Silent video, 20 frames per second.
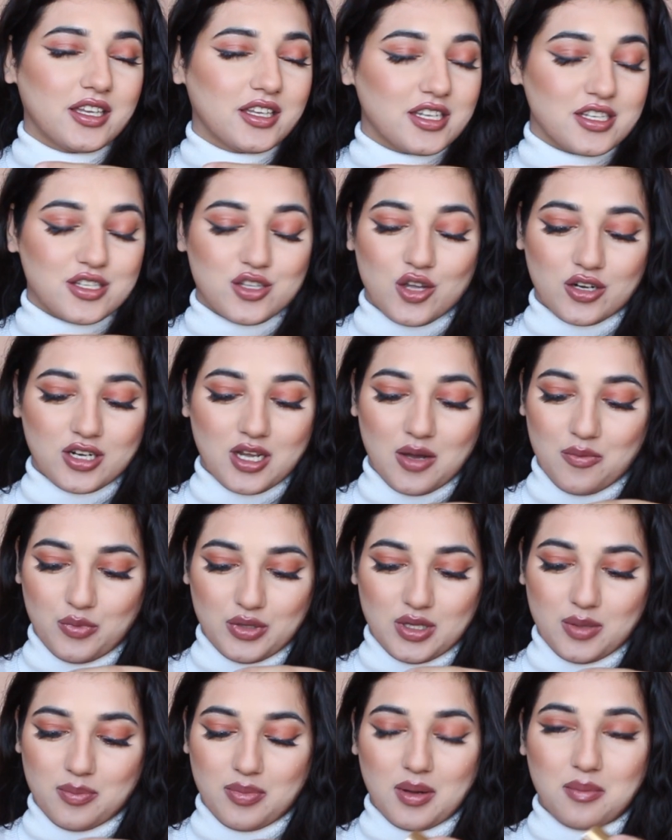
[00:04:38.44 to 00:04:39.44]
does not come
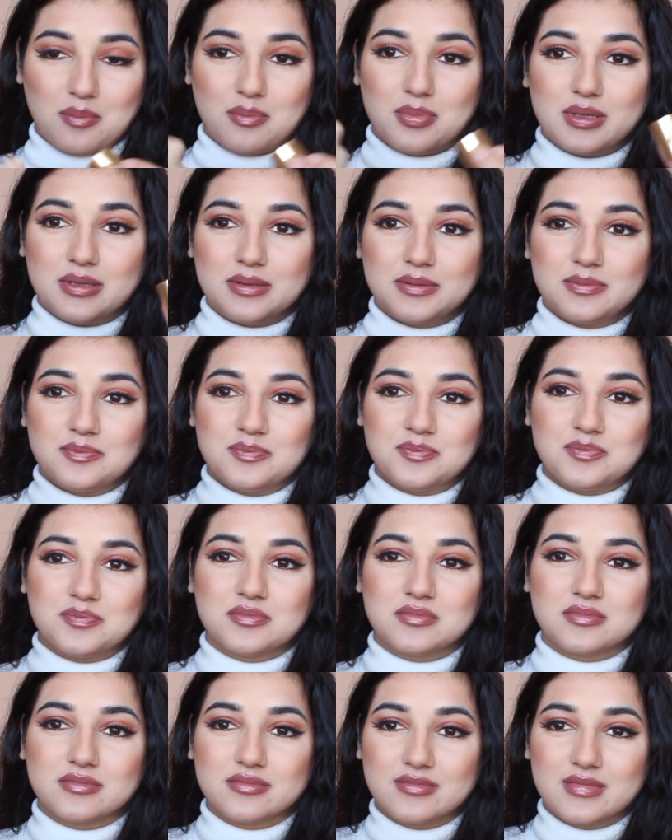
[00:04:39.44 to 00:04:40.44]
with a pump.
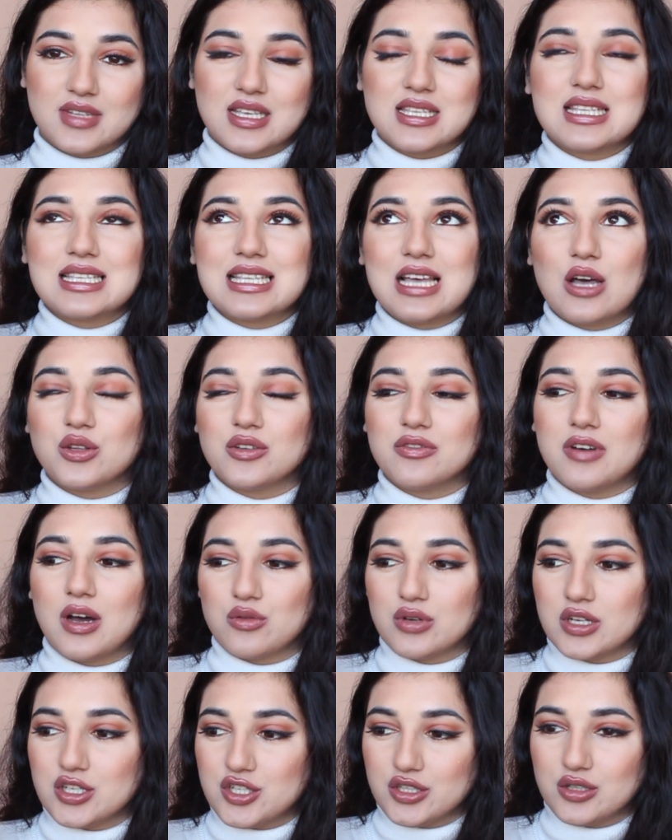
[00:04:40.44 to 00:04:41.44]
This is how the
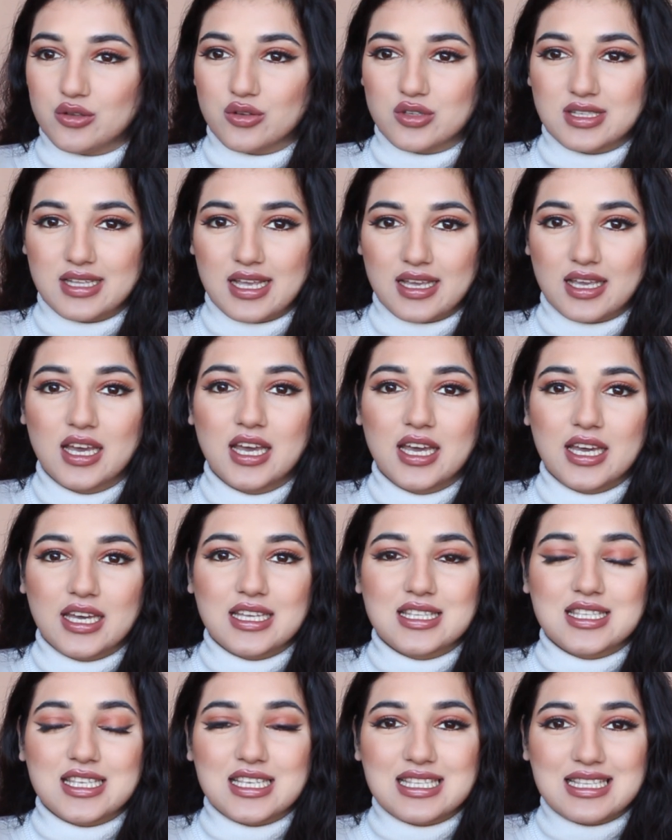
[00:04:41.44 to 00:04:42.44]
foundation looks like.
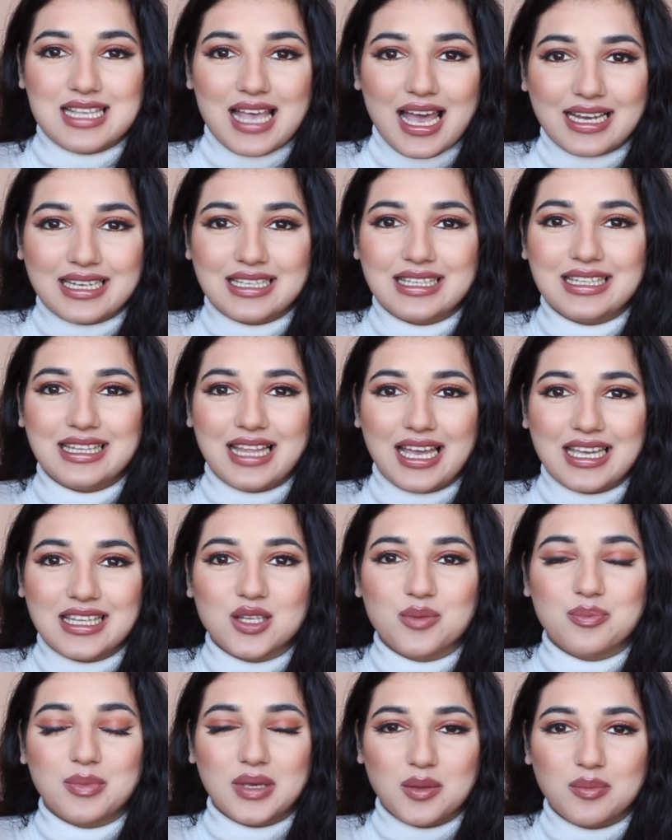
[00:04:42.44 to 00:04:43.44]
It's exactly like
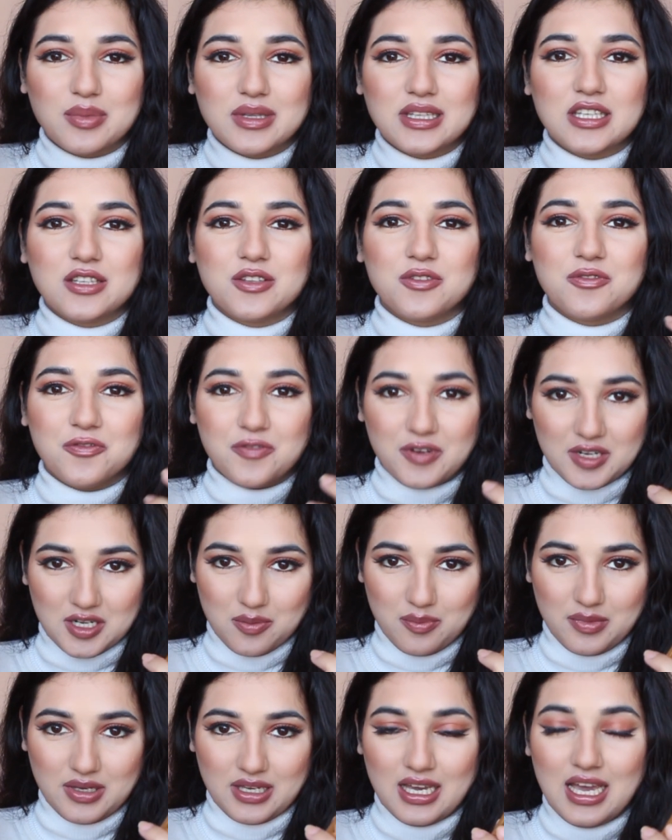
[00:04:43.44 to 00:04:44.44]
the Maybelline
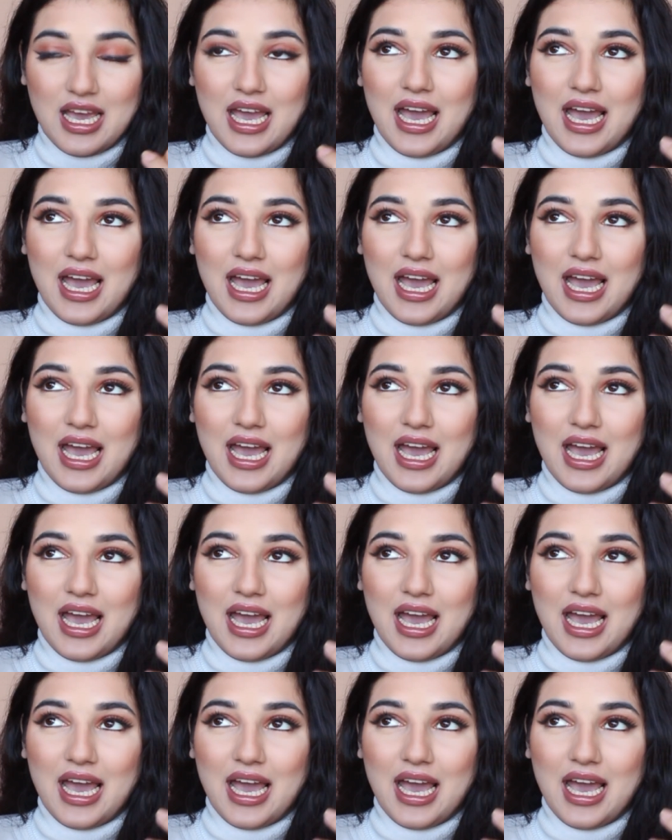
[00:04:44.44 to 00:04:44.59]
Fit Me.